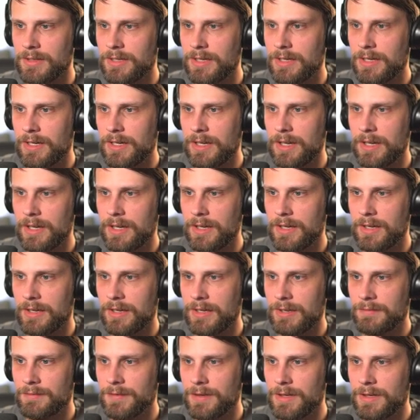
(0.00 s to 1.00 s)

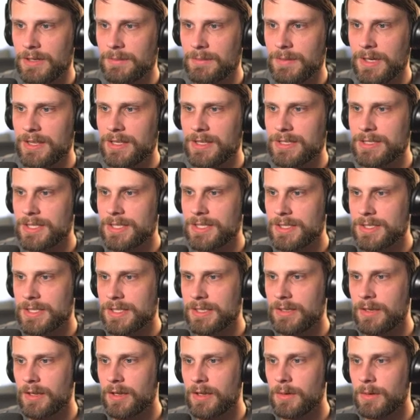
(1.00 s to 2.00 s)
For anybody that
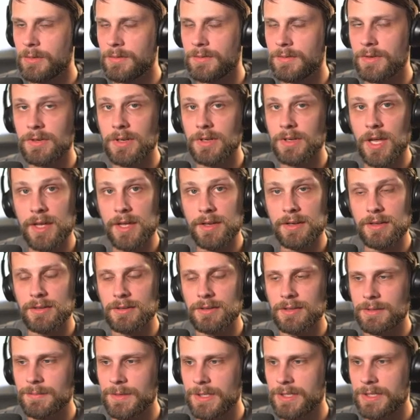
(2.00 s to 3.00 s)
doesn't know, if you're not a
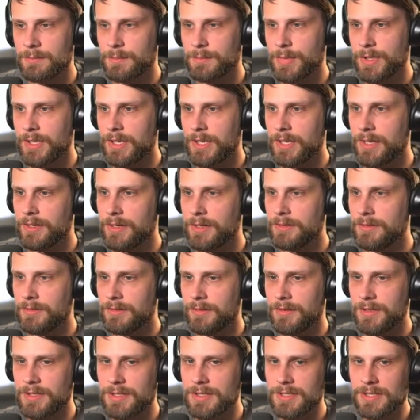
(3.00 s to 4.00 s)
limited player,
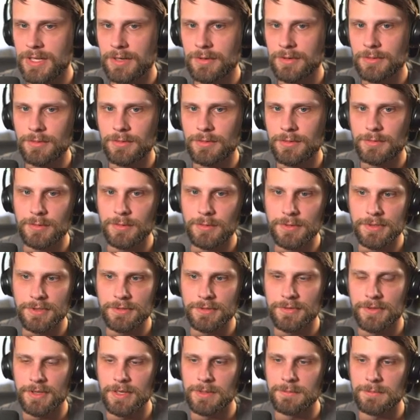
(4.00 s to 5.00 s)
the general rule of
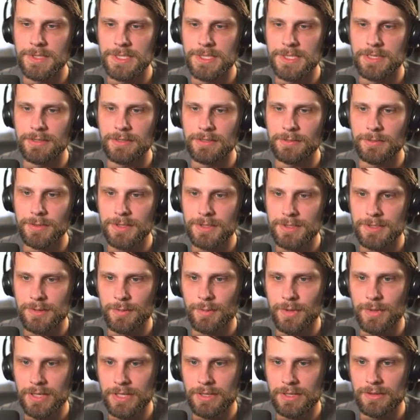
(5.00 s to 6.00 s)
thumb is that you want
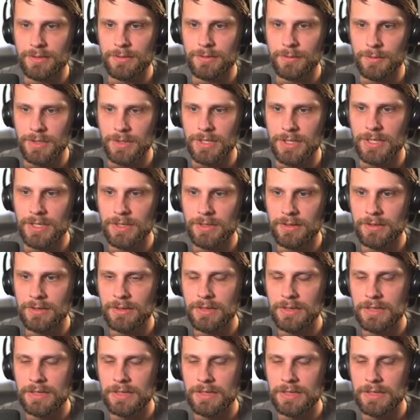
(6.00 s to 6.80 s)
23